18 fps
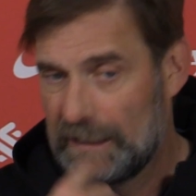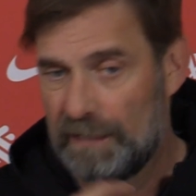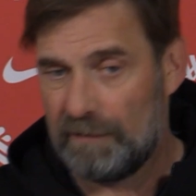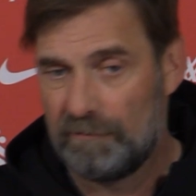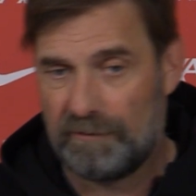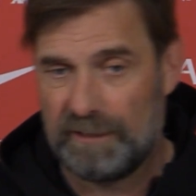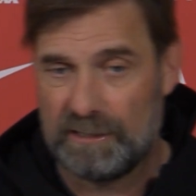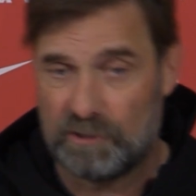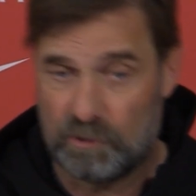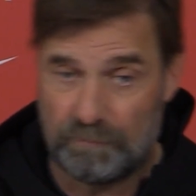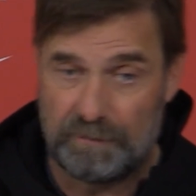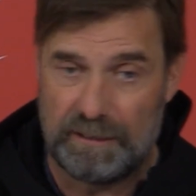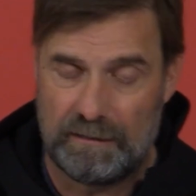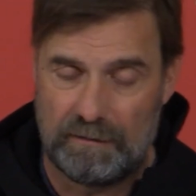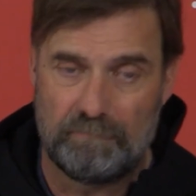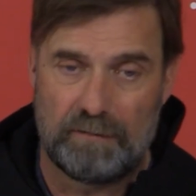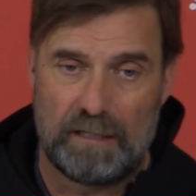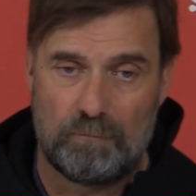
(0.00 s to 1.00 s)
kind of thing. So
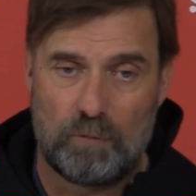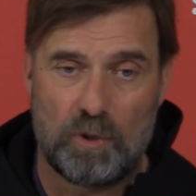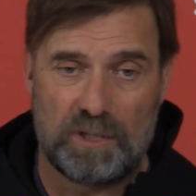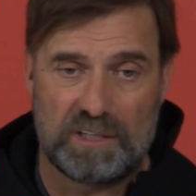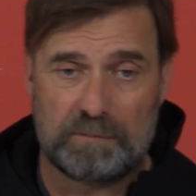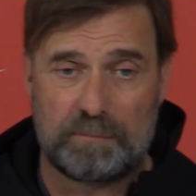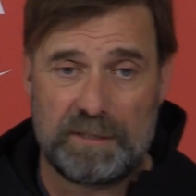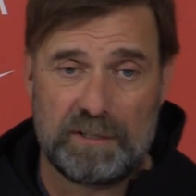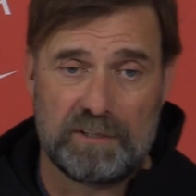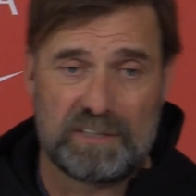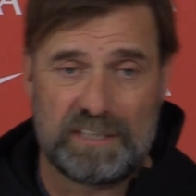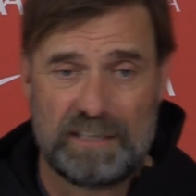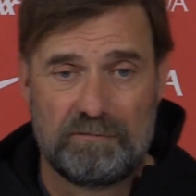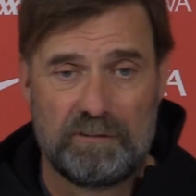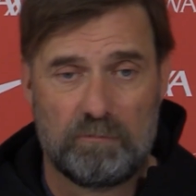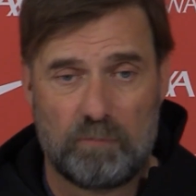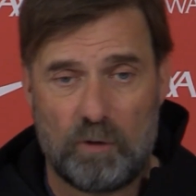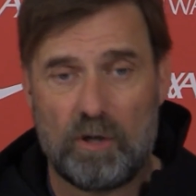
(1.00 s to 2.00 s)
we are more experienced than
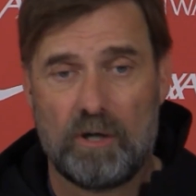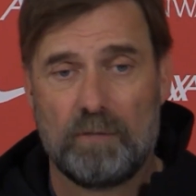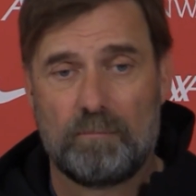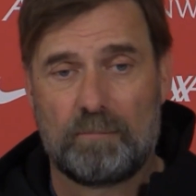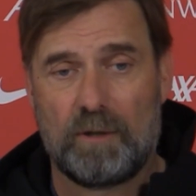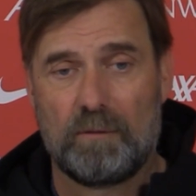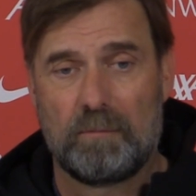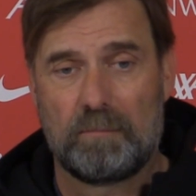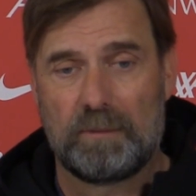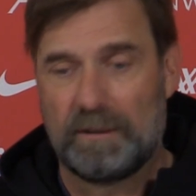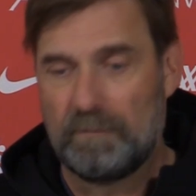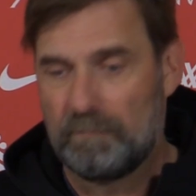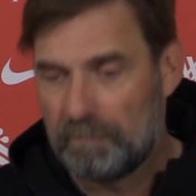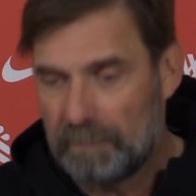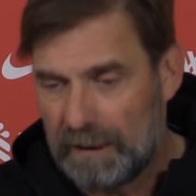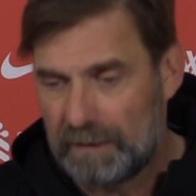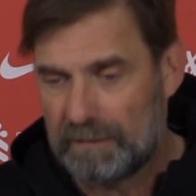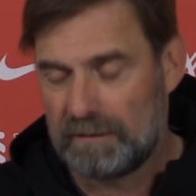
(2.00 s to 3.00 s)
we were, probably,
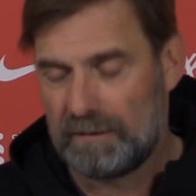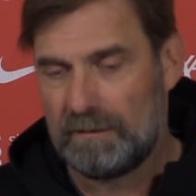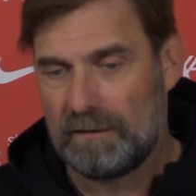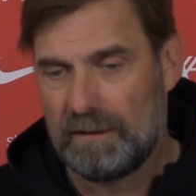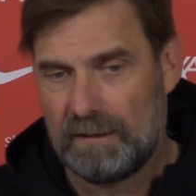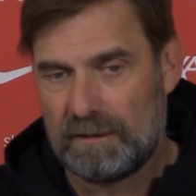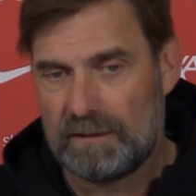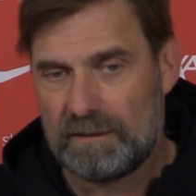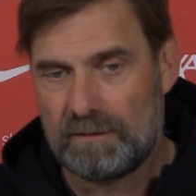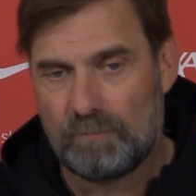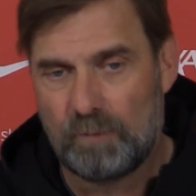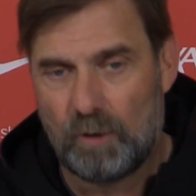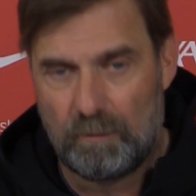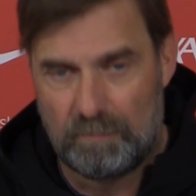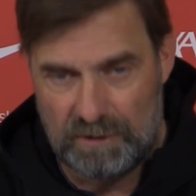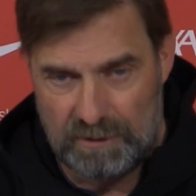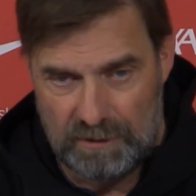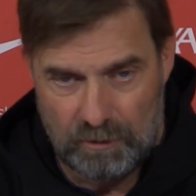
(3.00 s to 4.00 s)
but it's
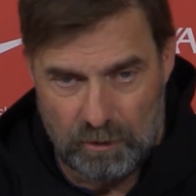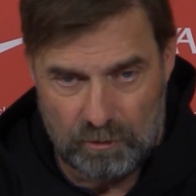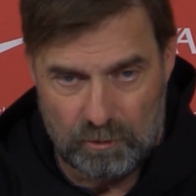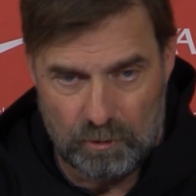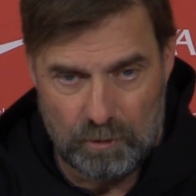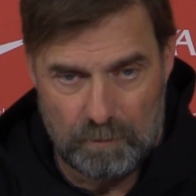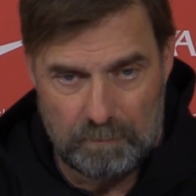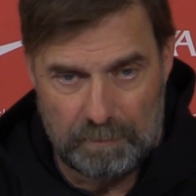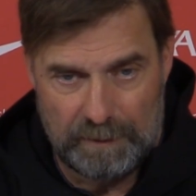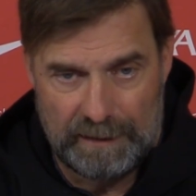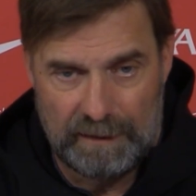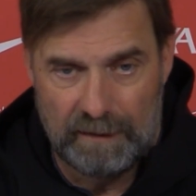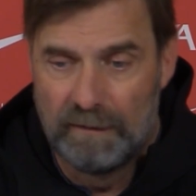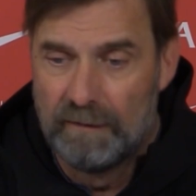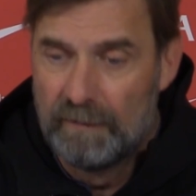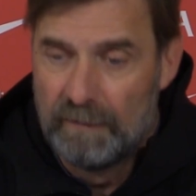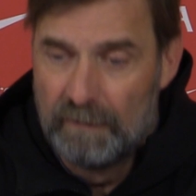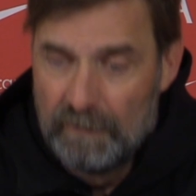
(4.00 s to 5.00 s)
obviously not to compare.
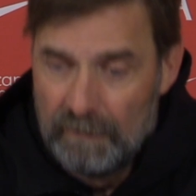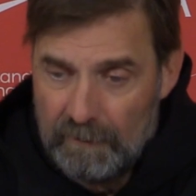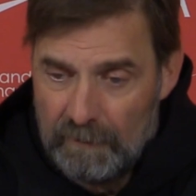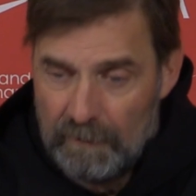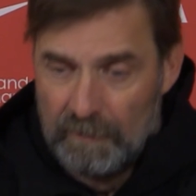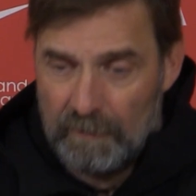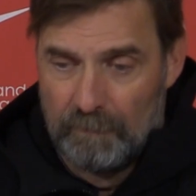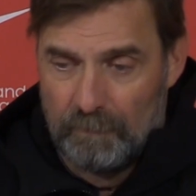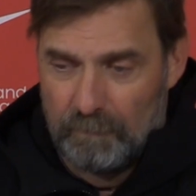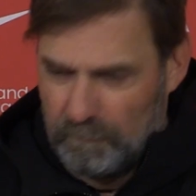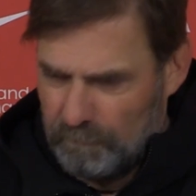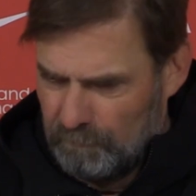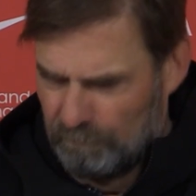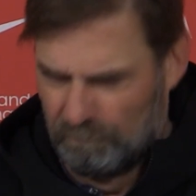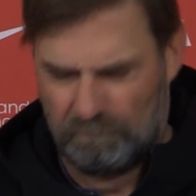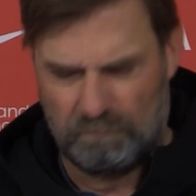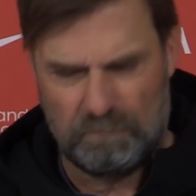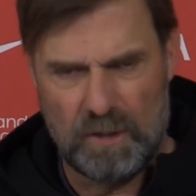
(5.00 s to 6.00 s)

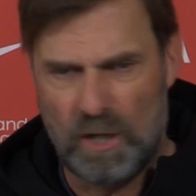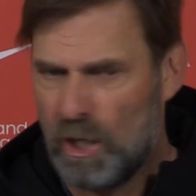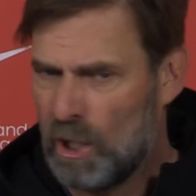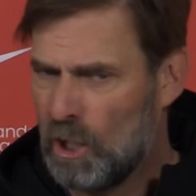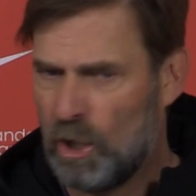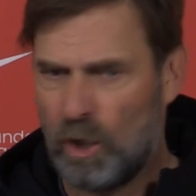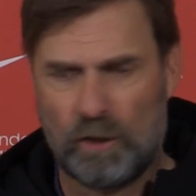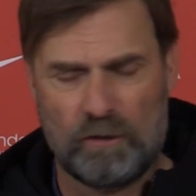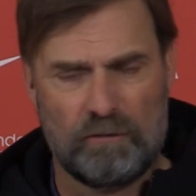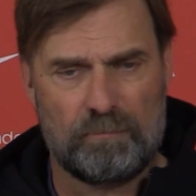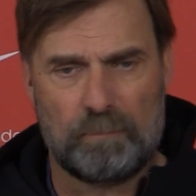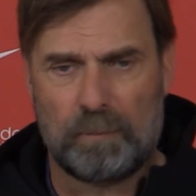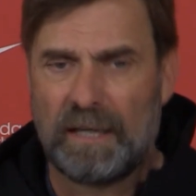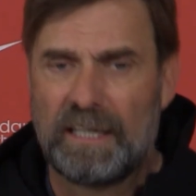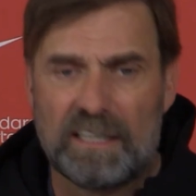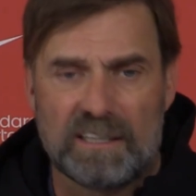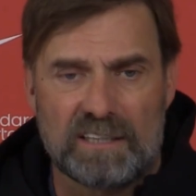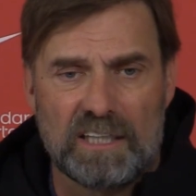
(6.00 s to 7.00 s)
A lot of
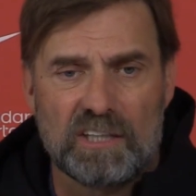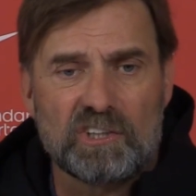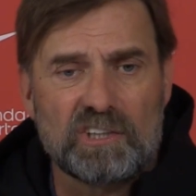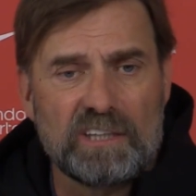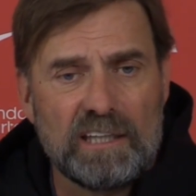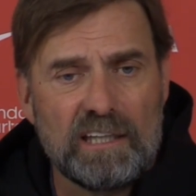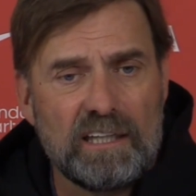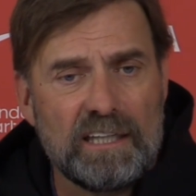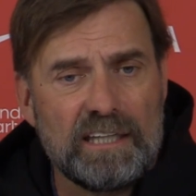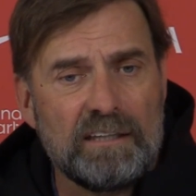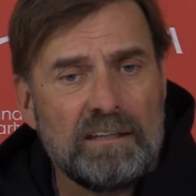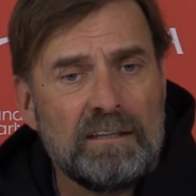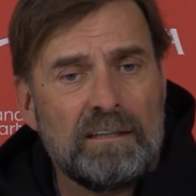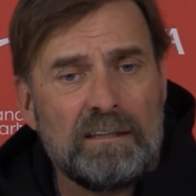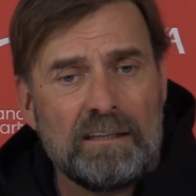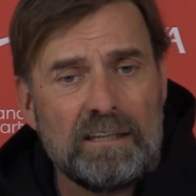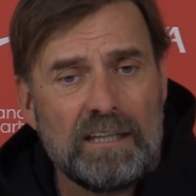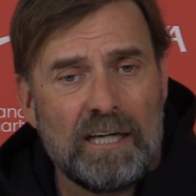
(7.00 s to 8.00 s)
players are still in.
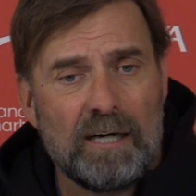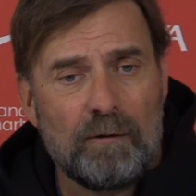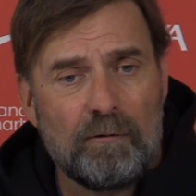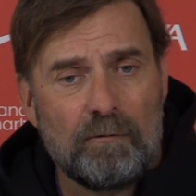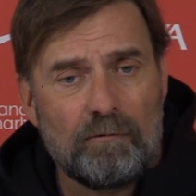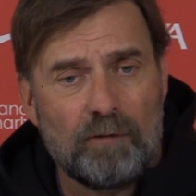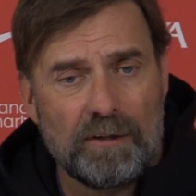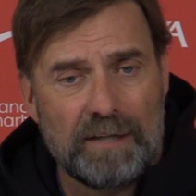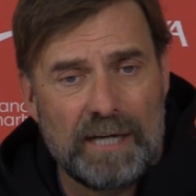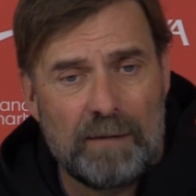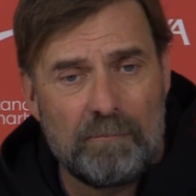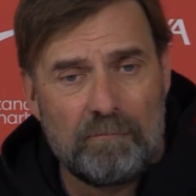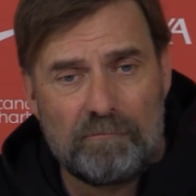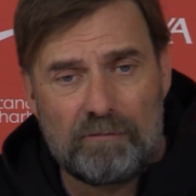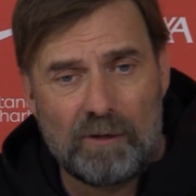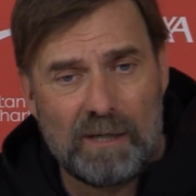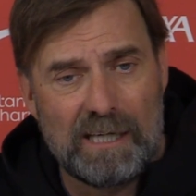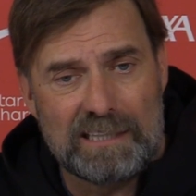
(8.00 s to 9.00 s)
For them,
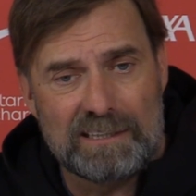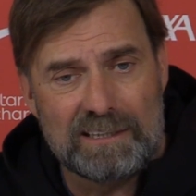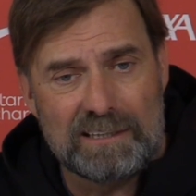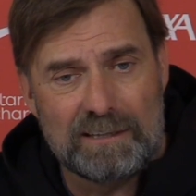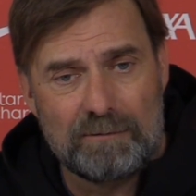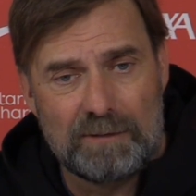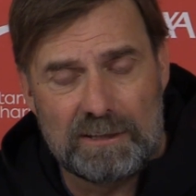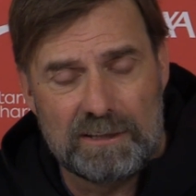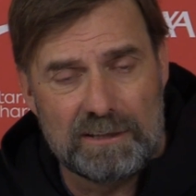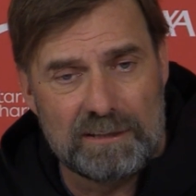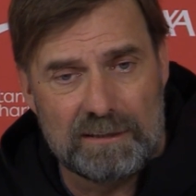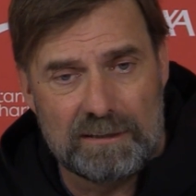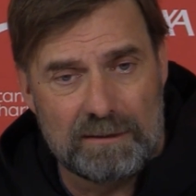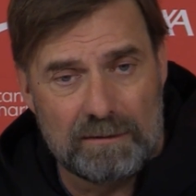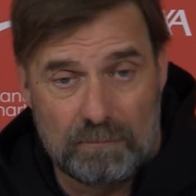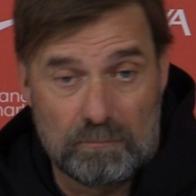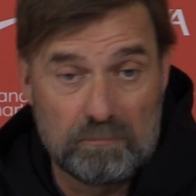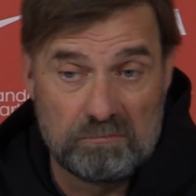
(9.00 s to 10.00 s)
for us, which
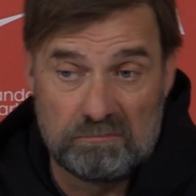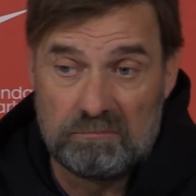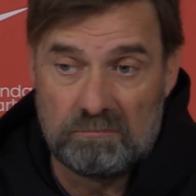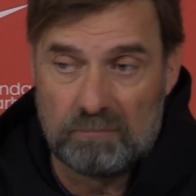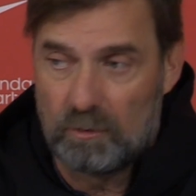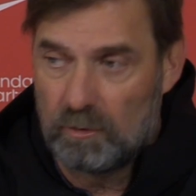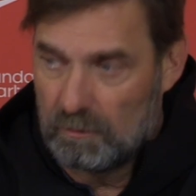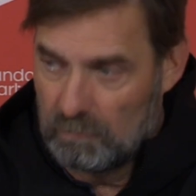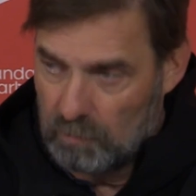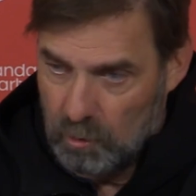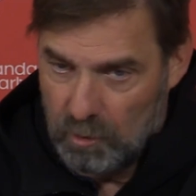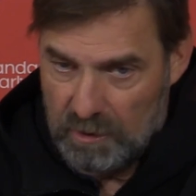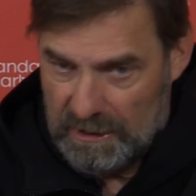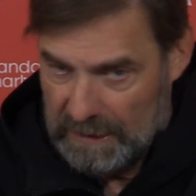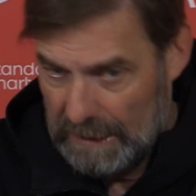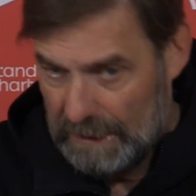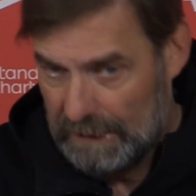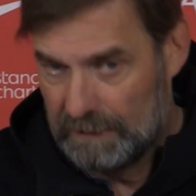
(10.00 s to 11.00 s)
is good
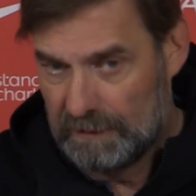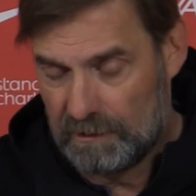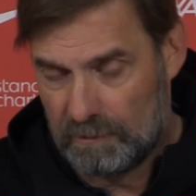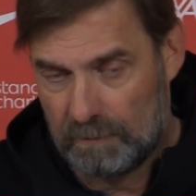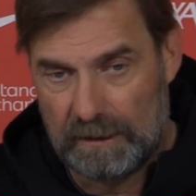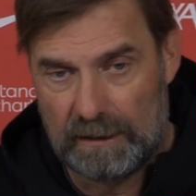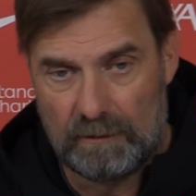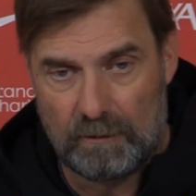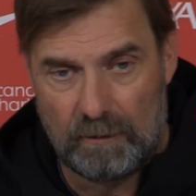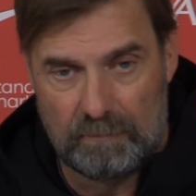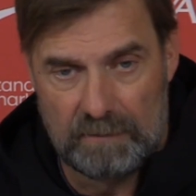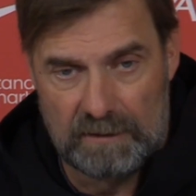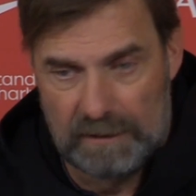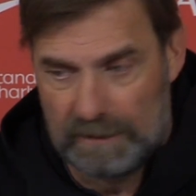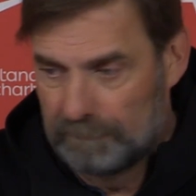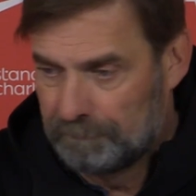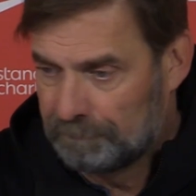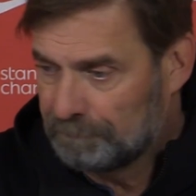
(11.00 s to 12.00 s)
sign as well,
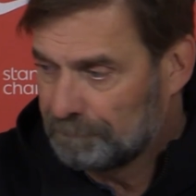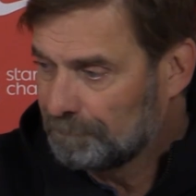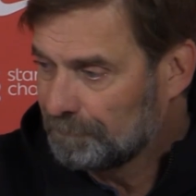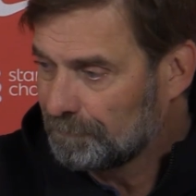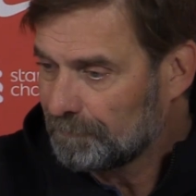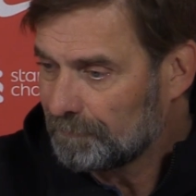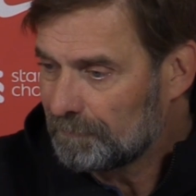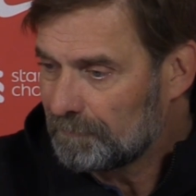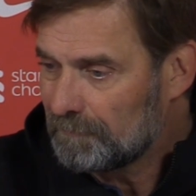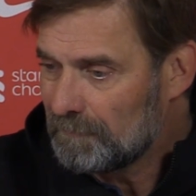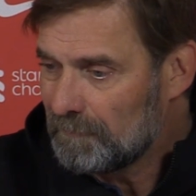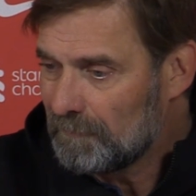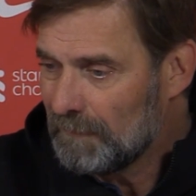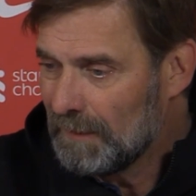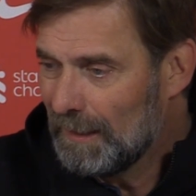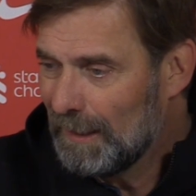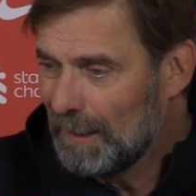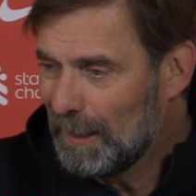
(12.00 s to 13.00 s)
obviously.
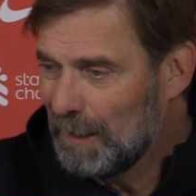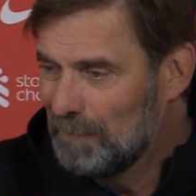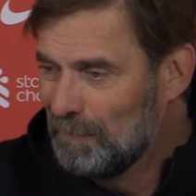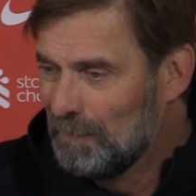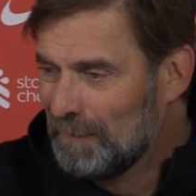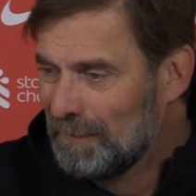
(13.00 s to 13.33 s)
Yeah,